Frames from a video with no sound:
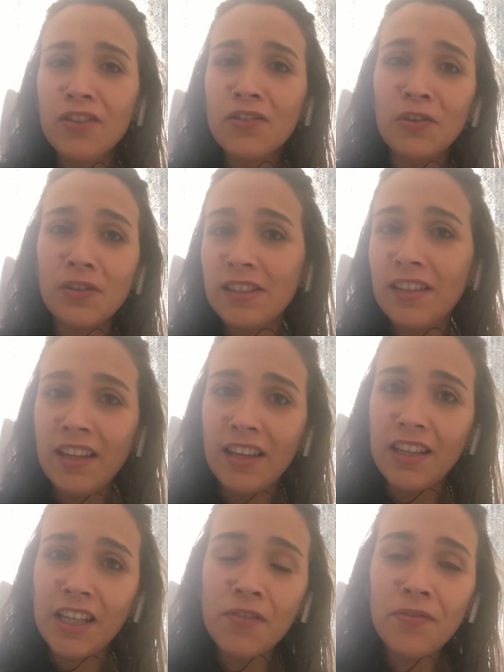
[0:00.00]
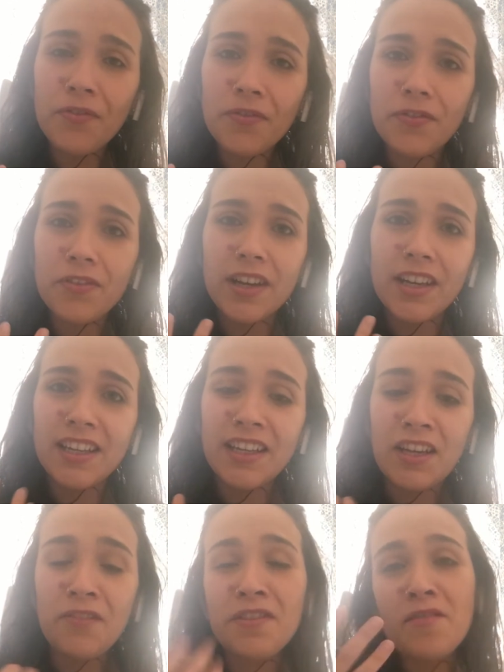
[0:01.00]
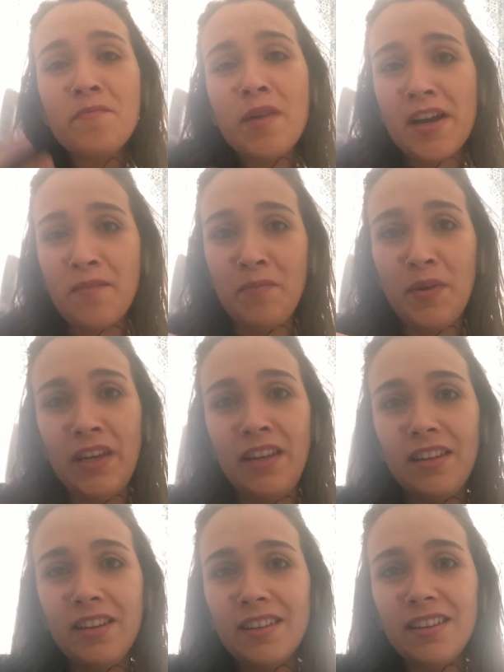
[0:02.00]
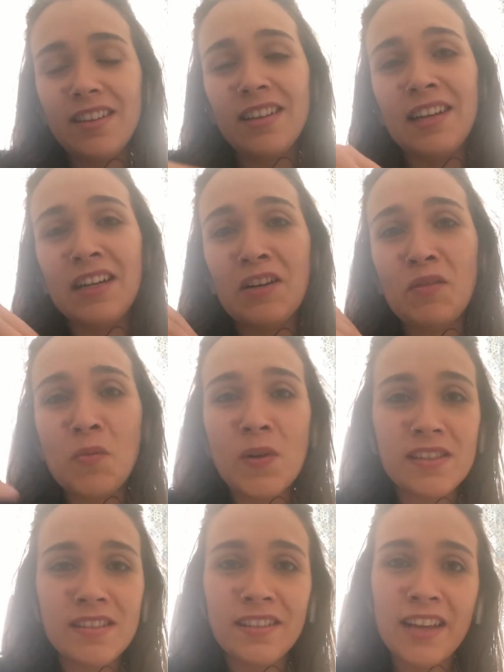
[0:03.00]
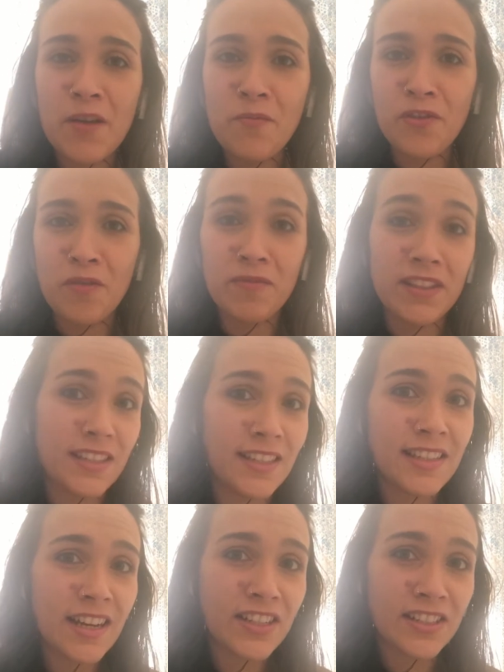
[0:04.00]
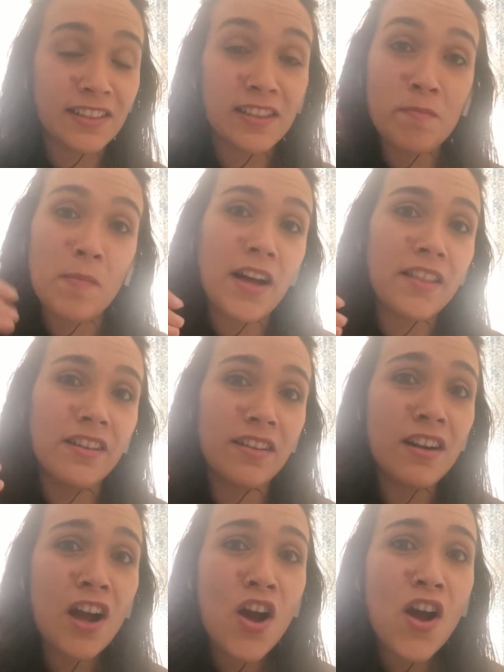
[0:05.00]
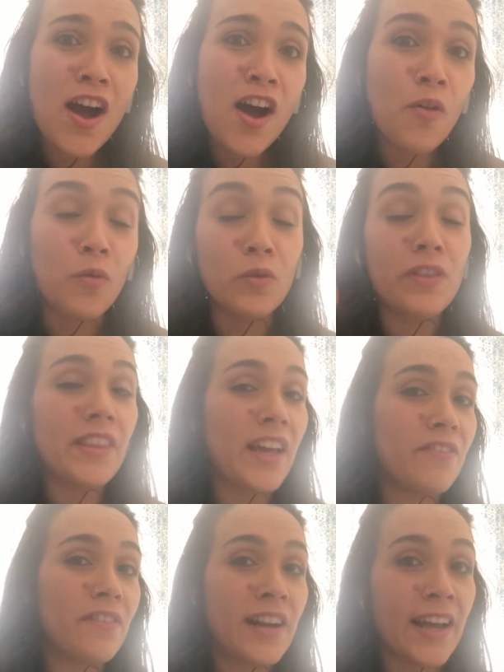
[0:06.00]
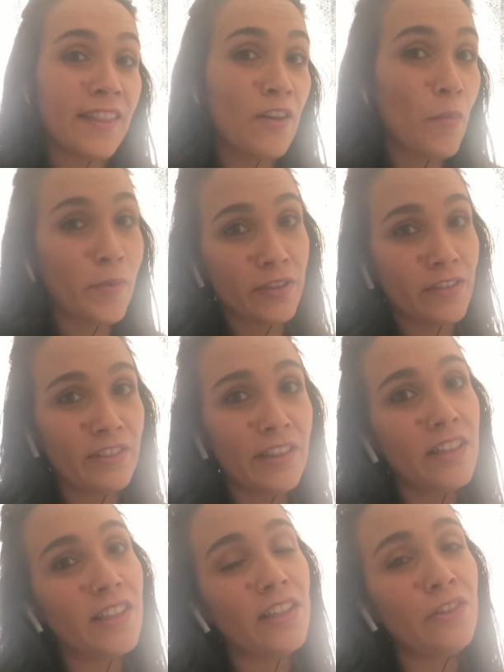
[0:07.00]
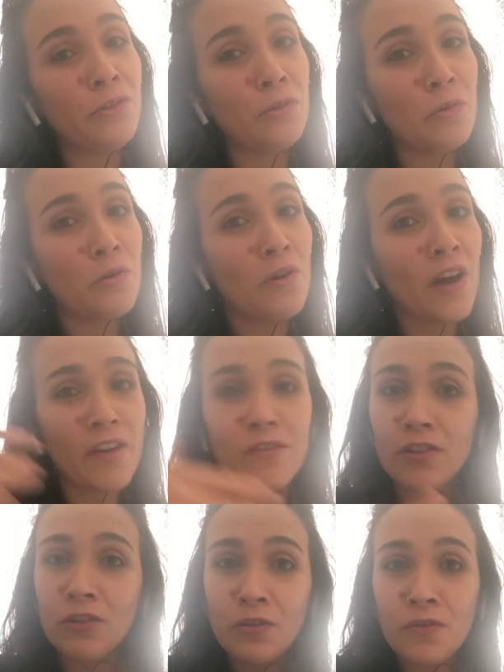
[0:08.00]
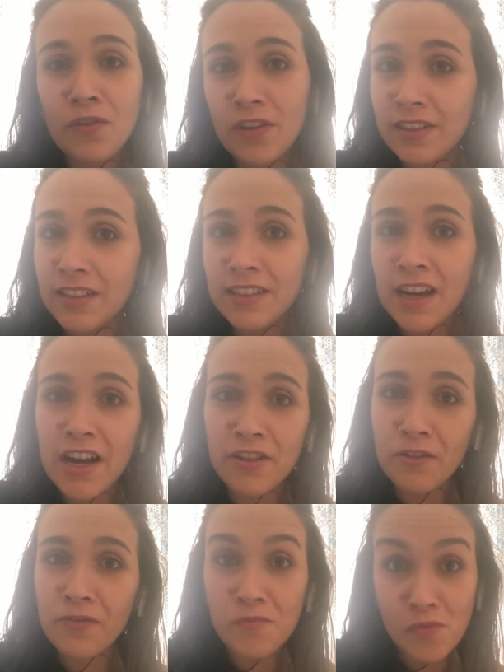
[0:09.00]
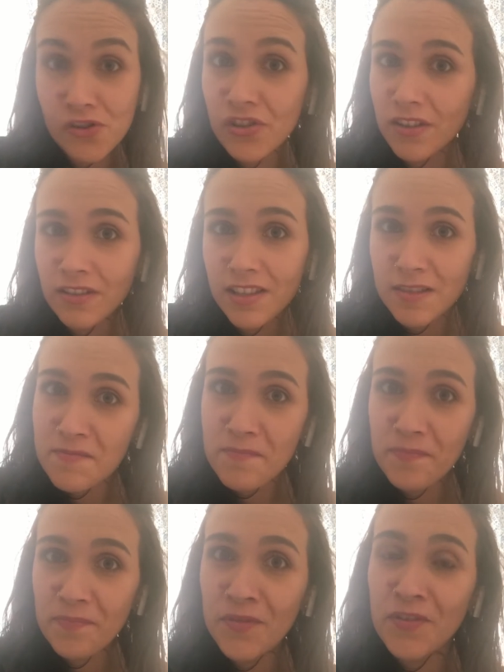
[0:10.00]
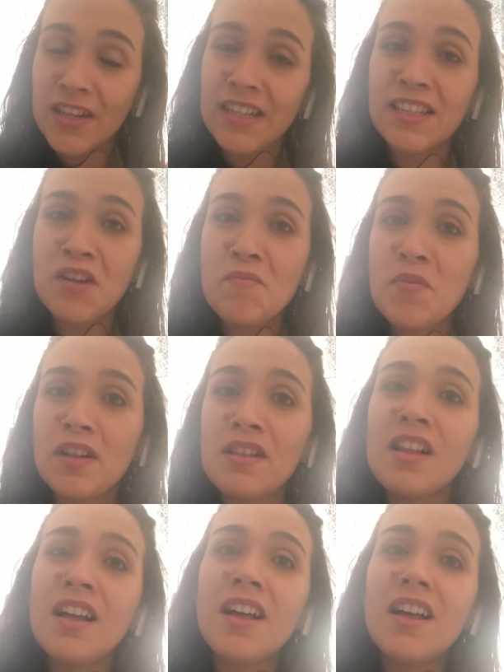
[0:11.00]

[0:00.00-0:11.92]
So see, if the baby wasn't came from the C-section, the mother would never had the opportunity to have a look for that kind of emotions, for example,